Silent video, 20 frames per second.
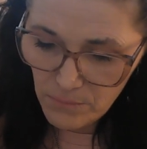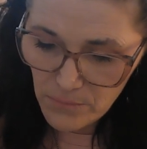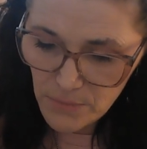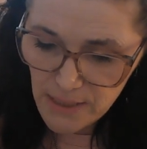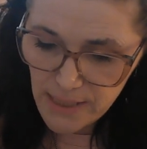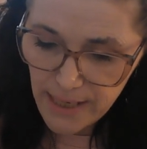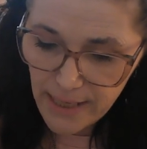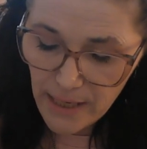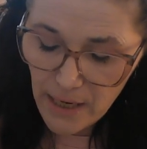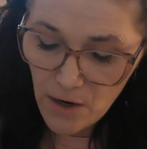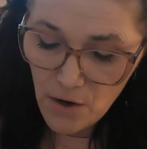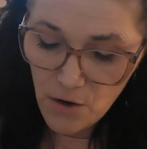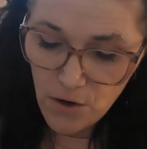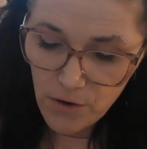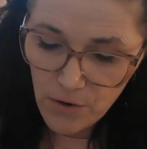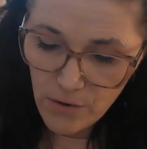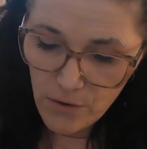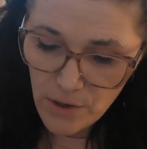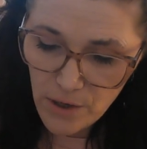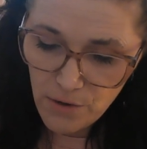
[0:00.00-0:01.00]
take
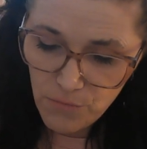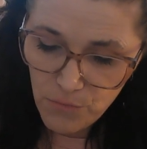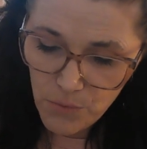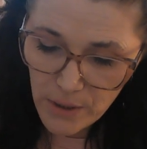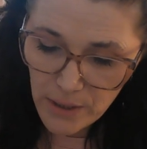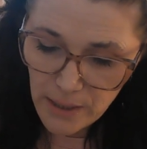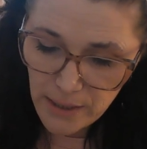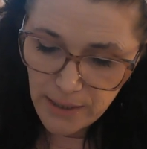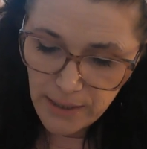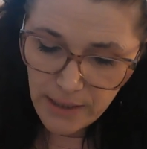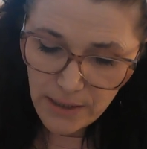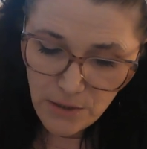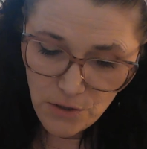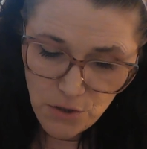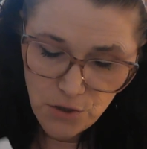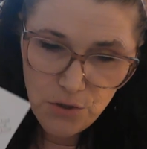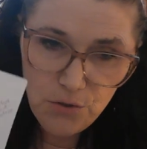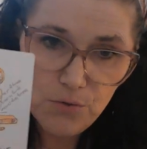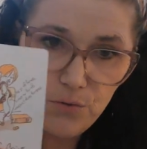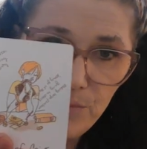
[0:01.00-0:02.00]
care of what I need
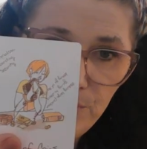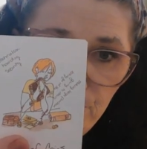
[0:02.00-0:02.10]
to?